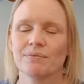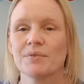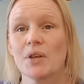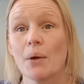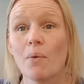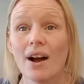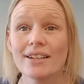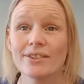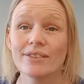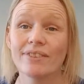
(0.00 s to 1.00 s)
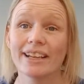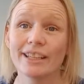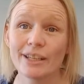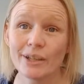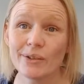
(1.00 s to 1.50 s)
So I want to invite
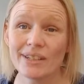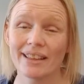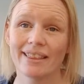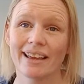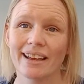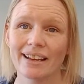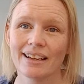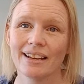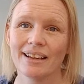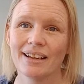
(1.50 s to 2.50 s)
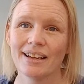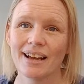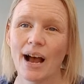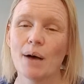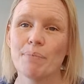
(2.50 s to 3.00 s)
you to think
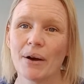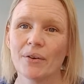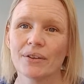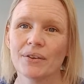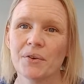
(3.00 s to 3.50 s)
about,